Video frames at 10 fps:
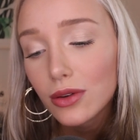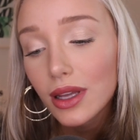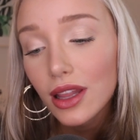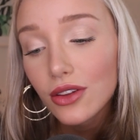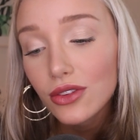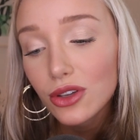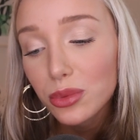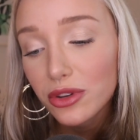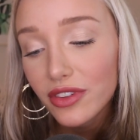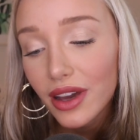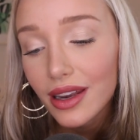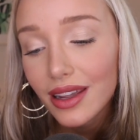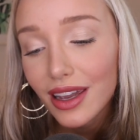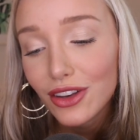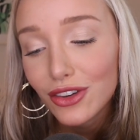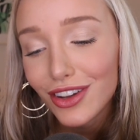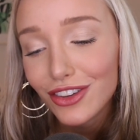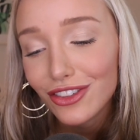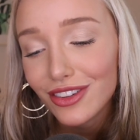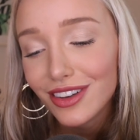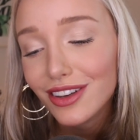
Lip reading: while also providing hydration.